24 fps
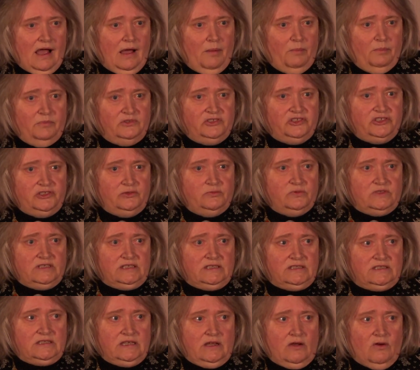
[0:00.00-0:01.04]
She
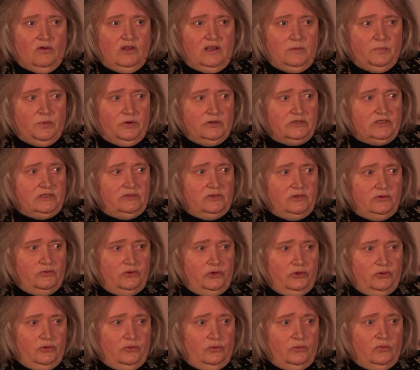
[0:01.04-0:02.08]
was the only person who
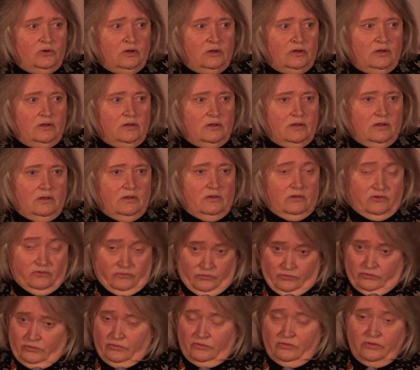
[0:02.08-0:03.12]
knew the
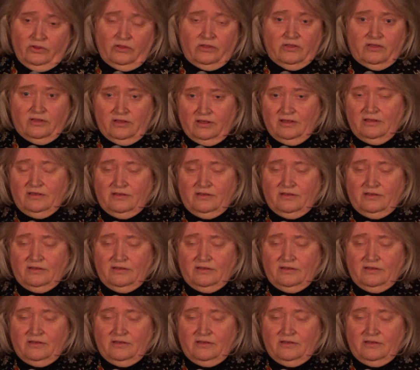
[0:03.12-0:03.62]
truth.